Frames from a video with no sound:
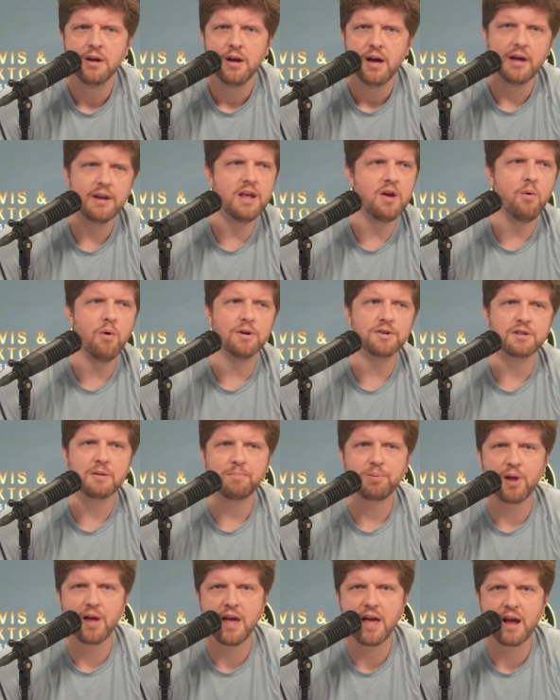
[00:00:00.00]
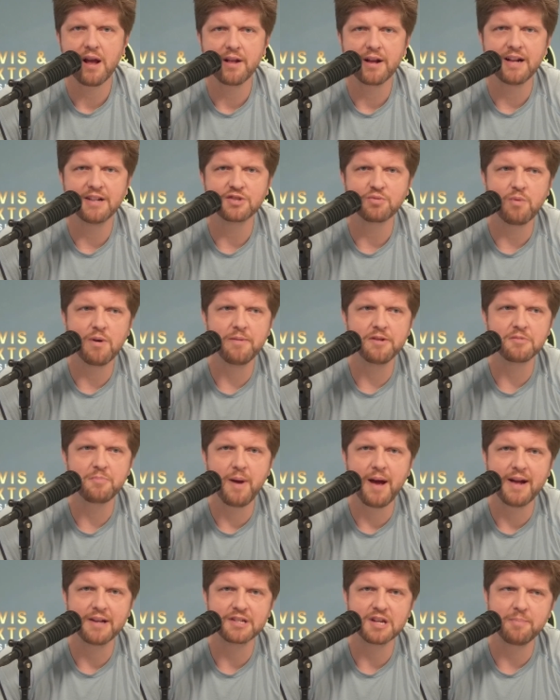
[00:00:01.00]
and he wants to play against women's
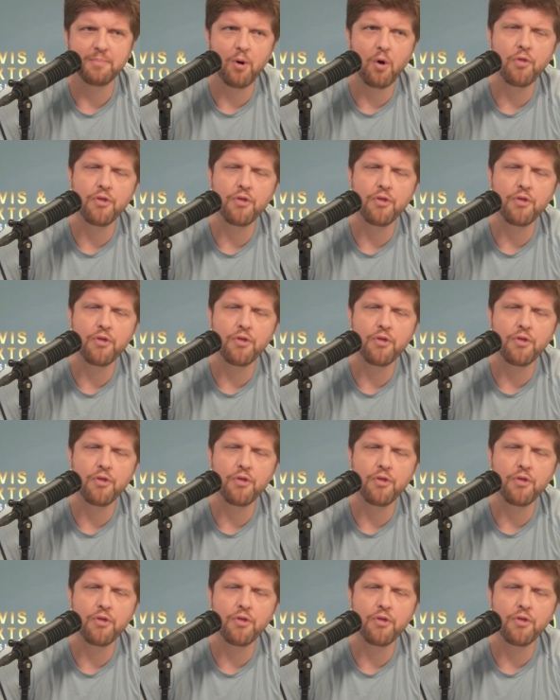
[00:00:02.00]
basketball.